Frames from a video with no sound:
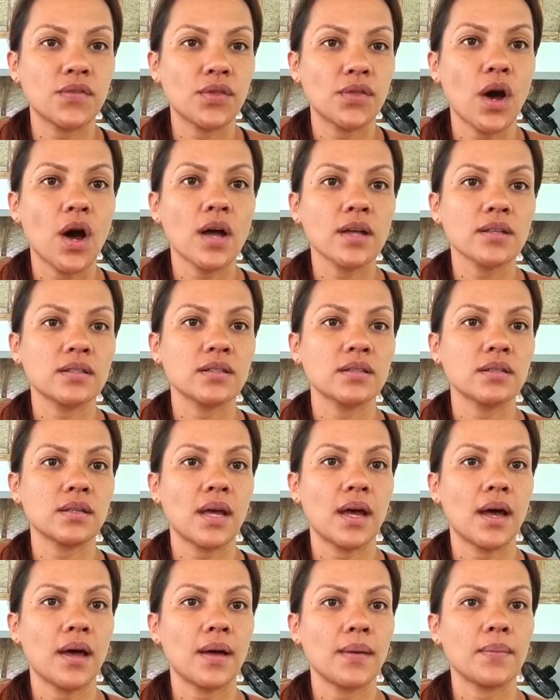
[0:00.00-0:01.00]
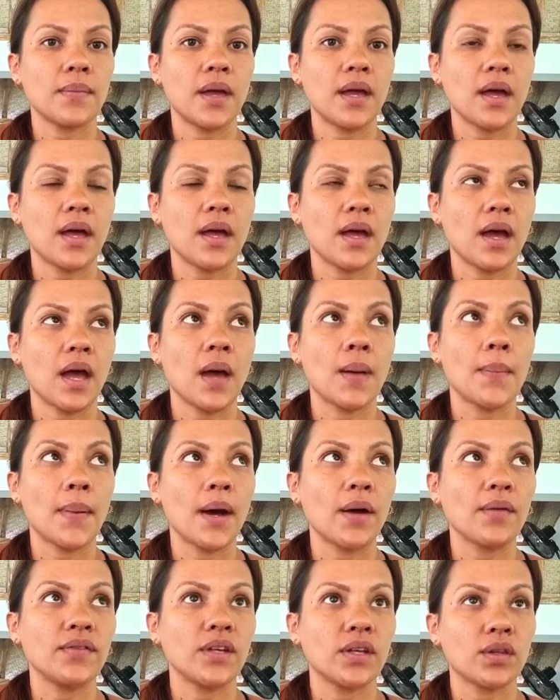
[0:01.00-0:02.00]
thoughts
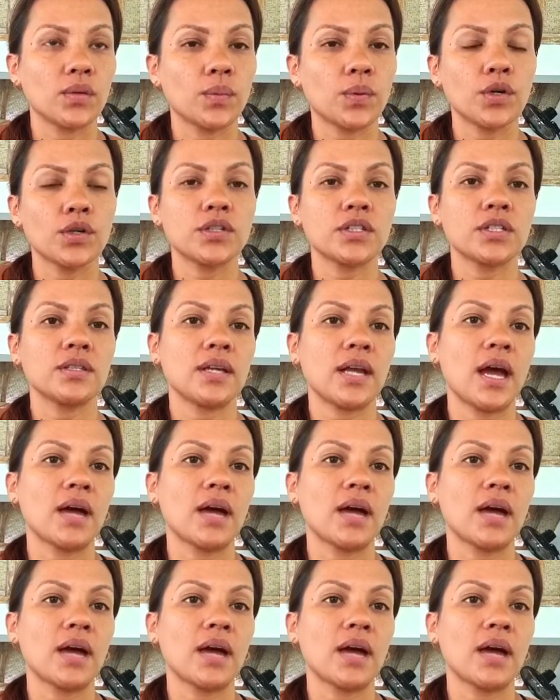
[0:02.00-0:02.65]
about the other person.